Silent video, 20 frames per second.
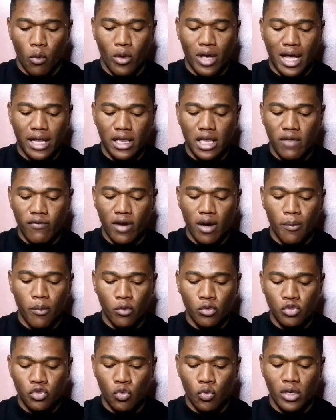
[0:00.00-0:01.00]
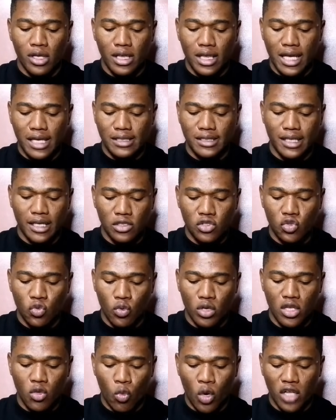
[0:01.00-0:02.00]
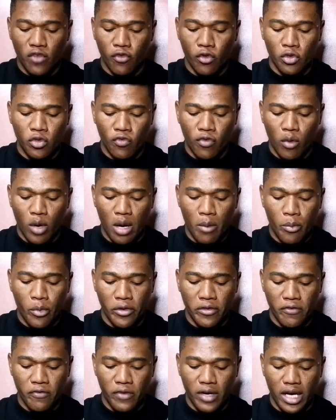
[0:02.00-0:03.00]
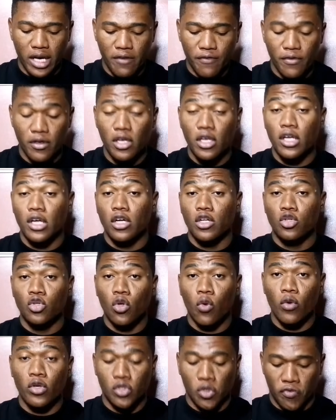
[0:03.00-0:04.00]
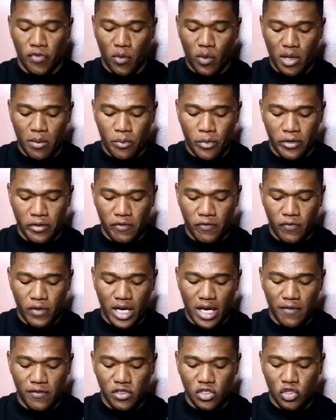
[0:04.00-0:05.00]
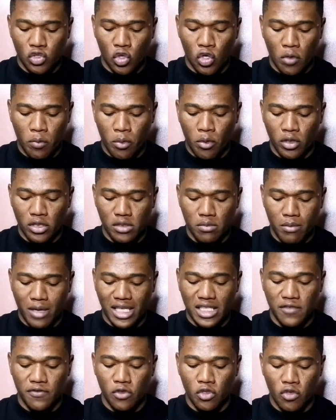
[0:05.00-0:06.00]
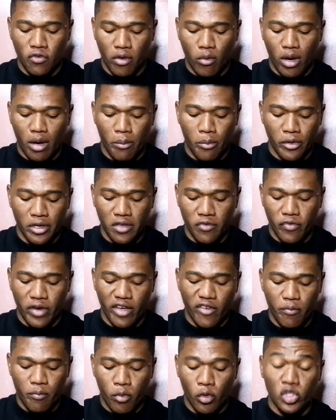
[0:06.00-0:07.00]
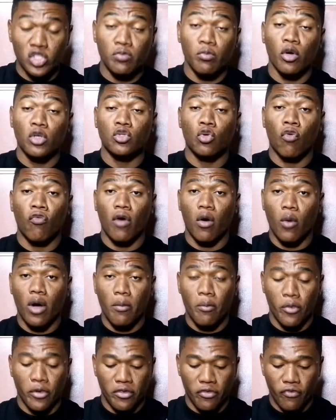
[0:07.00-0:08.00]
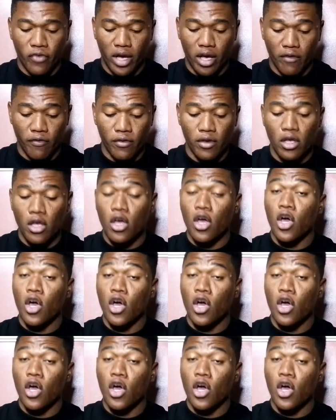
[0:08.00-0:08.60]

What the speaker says: We had Liverpool to win, Leicester to win, Watford over 1.5, Norwich over 1.5, Stockport, Mansfield over 1.5, Portsmouth over 1.5.